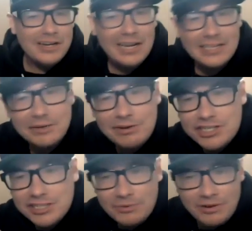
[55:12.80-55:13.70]
the last
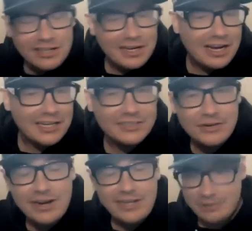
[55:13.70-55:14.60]
questions I wanted to ask
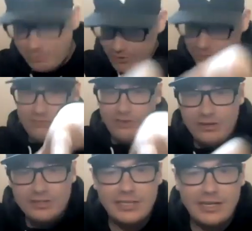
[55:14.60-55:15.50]
you guys: When you
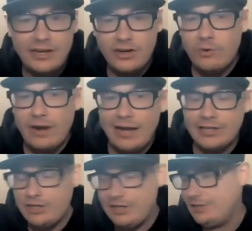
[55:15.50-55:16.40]
first, like, you know,
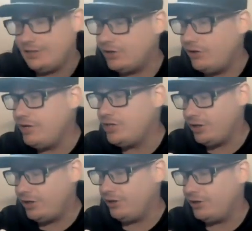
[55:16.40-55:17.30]
actually saw each
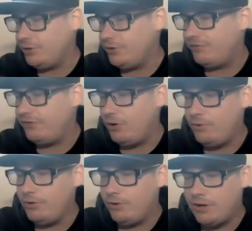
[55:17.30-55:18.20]
other through the
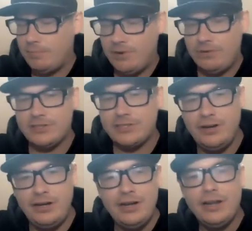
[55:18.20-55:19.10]
phone or computer
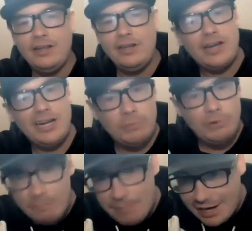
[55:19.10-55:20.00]
screen, did you guys
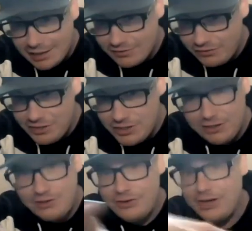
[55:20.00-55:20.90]
wear a mask to each
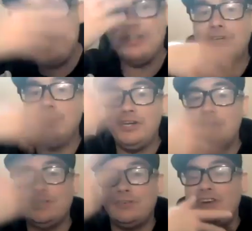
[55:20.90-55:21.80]
other, or do you guys show each
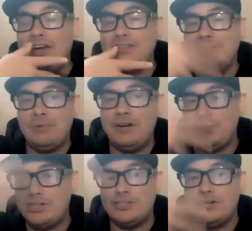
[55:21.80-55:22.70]
other's faces when
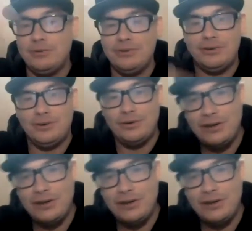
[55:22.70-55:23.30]
it's just you two?